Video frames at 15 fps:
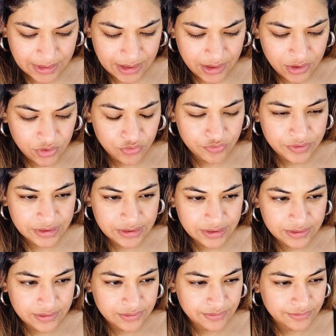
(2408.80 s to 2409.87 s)
We did
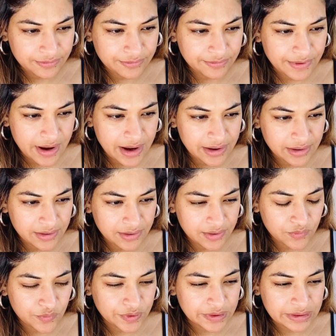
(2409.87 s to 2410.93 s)
fire,
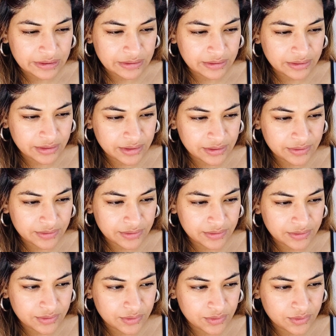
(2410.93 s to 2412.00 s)
we did
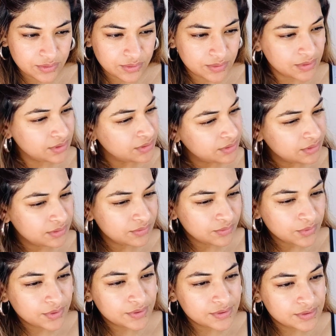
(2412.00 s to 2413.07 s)
earth,
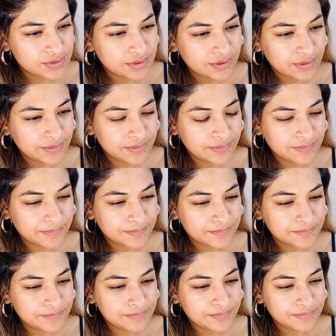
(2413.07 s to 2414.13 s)
water signs.
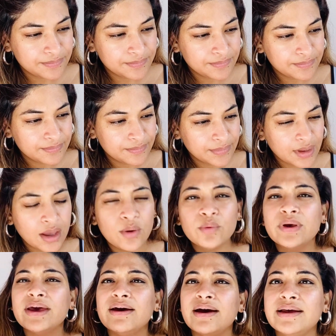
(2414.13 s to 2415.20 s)

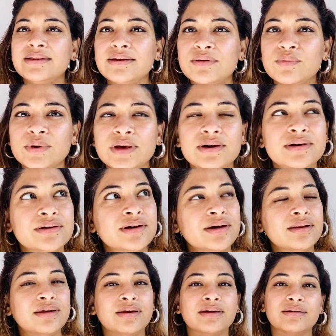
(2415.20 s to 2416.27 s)
Okay, I think we are done
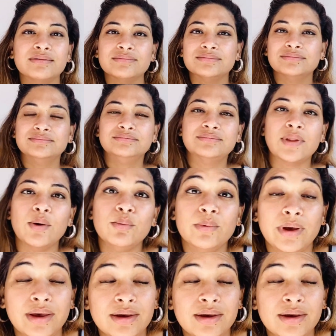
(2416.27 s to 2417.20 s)
here. Okay.